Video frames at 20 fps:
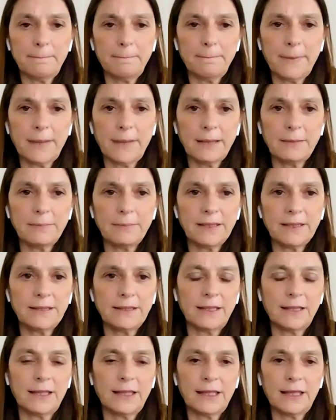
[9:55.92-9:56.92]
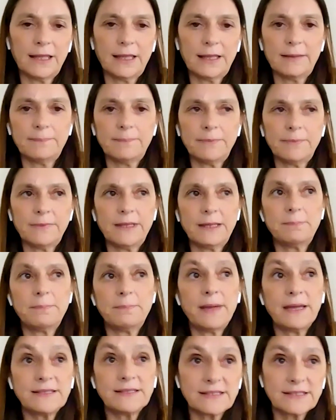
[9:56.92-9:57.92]
maybe the the
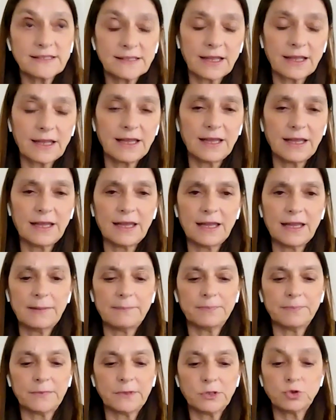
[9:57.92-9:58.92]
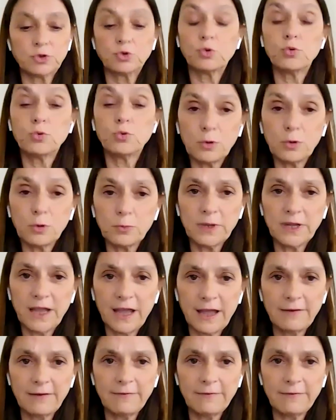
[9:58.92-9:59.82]
best tool we